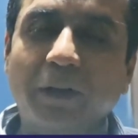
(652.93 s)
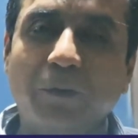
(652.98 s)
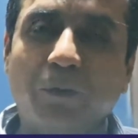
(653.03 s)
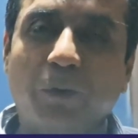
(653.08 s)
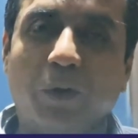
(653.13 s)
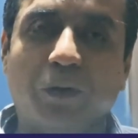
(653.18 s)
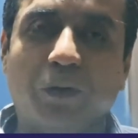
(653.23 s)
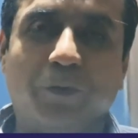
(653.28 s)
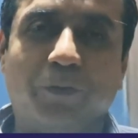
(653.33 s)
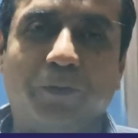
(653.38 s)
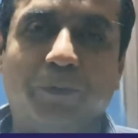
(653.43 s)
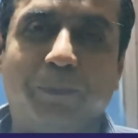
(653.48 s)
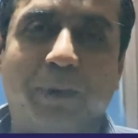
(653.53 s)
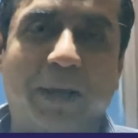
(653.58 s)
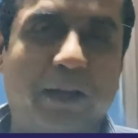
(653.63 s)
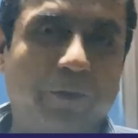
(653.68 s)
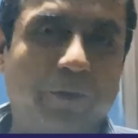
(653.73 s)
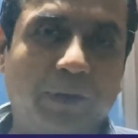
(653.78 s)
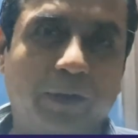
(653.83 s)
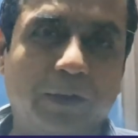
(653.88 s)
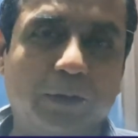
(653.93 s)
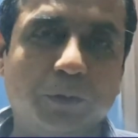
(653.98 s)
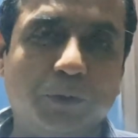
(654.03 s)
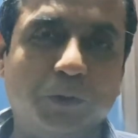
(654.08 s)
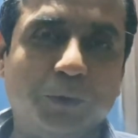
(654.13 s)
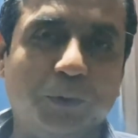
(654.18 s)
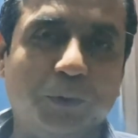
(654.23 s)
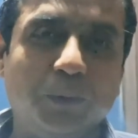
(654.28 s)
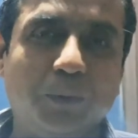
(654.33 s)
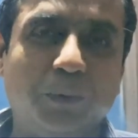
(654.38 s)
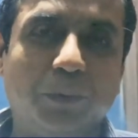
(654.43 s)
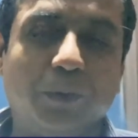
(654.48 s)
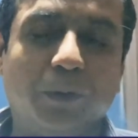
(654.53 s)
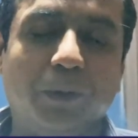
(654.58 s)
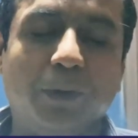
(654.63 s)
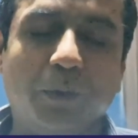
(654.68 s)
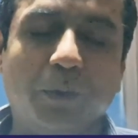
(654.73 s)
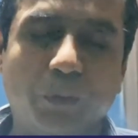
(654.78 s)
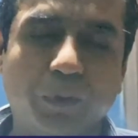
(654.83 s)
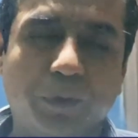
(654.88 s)
was of benefit to you,
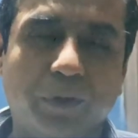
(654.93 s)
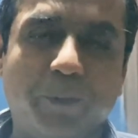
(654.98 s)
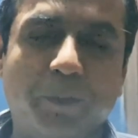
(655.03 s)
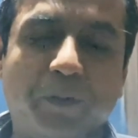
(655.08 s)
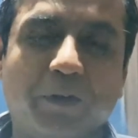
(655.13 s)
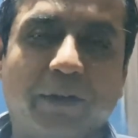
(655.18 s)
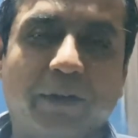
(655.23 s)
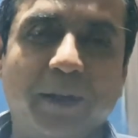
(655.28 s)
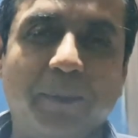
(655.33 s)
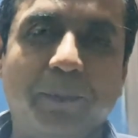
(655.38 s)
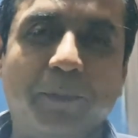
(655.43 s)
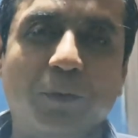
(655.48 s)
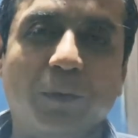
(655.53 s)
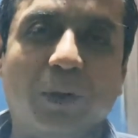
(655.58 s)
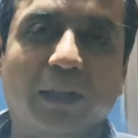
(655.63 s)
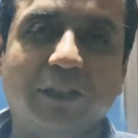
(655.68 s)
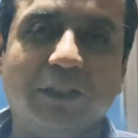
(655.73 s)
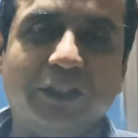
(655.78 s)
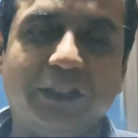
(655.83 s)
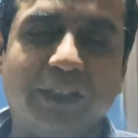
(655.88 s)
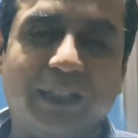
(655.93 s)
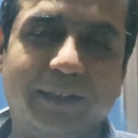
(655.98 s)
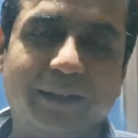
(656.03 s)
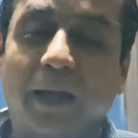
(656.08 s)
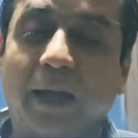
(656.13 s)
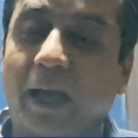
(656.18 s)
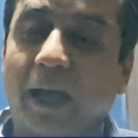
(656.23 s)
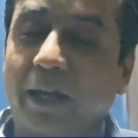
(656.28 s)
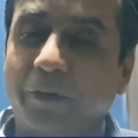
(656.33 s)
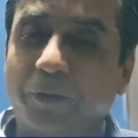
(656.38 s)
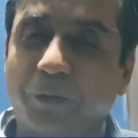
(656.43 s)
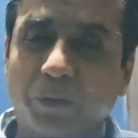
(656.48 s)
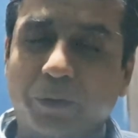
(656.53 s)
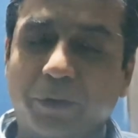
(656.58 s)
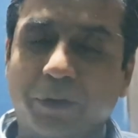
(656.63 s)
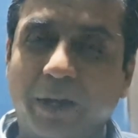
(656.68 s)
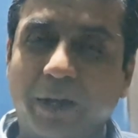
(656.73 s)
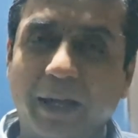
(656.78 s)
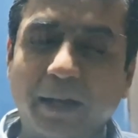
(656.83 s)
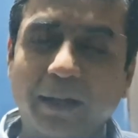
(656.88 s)
do subscribe to our channel. And if you
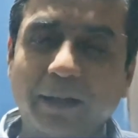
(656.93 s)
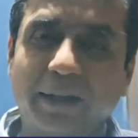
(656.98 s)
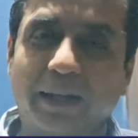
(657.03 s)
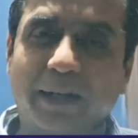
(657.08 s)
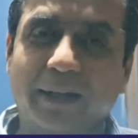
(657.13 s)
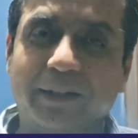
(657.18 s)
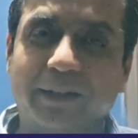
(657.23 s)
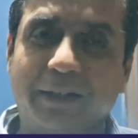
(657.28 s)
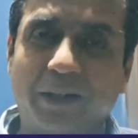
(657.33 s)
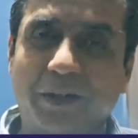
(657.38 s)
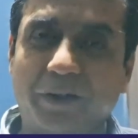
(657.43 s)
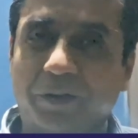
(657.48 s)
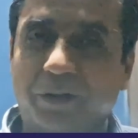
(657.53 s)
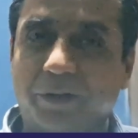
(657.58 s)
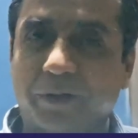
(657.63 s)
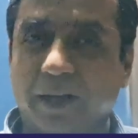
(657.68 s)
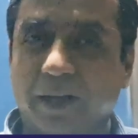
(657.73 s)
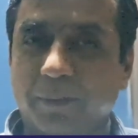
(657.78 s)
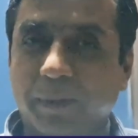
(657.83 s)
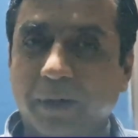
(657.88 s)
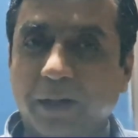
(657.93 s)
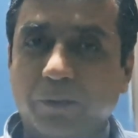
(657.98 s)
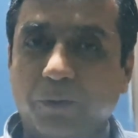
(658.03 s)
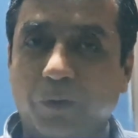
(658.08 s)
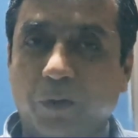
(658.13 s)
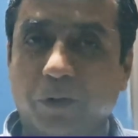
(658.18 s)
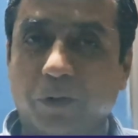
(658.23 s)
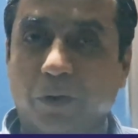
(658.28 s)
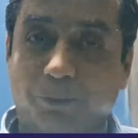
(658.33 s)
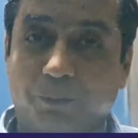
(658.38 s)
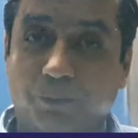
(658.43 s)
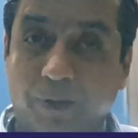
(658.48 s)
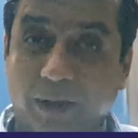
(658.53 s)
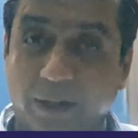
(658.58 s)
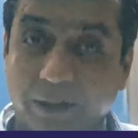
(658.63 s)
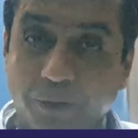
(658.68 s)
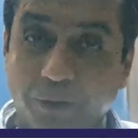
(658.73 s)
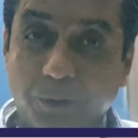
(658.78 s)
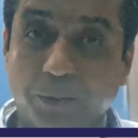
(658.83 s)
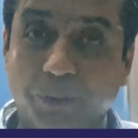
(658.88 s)
think that this segment was of
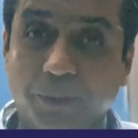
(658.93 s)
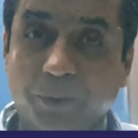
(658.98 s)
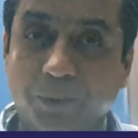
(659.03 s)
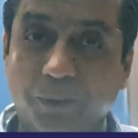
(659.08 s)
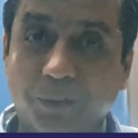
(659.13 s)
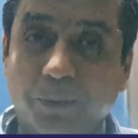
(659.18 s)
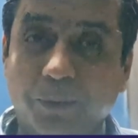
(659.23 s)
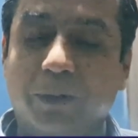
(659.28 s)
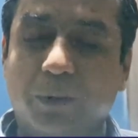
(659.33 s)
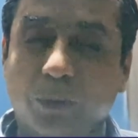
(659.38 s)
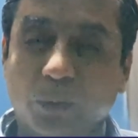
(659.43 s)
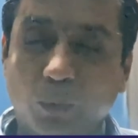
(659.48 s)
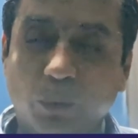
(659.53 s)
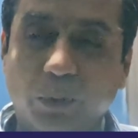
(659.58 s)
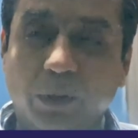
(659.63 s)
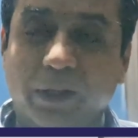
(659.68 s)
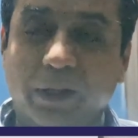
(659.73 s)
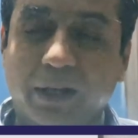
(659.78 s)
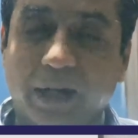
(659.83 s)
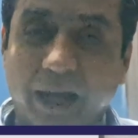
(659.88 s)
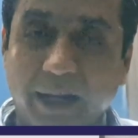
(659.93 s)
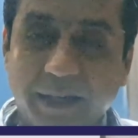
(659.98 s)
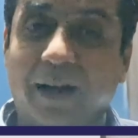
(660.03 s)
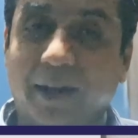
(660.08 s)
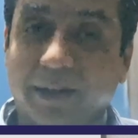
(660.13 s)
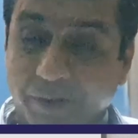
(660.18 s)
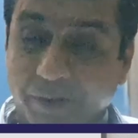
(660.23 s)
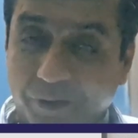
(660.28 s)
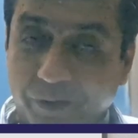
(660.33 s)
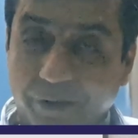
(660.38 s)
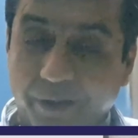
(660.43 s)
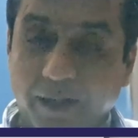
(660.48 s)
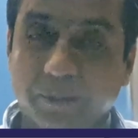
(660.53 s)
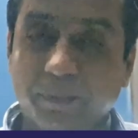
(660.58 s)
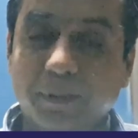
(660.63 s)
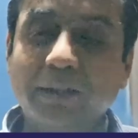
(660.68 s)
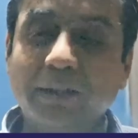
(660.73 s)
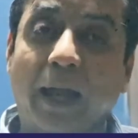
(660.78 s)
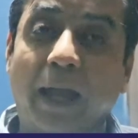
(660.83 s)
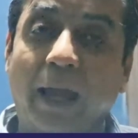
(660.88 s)
value to you, do like this
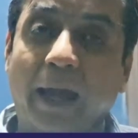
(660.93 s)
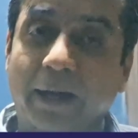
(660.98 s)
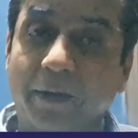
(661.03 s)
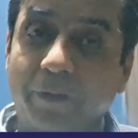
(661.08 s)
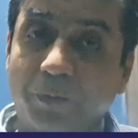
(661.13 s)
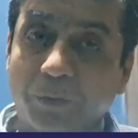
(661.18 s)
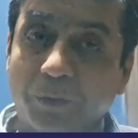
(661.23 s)
segment. And if you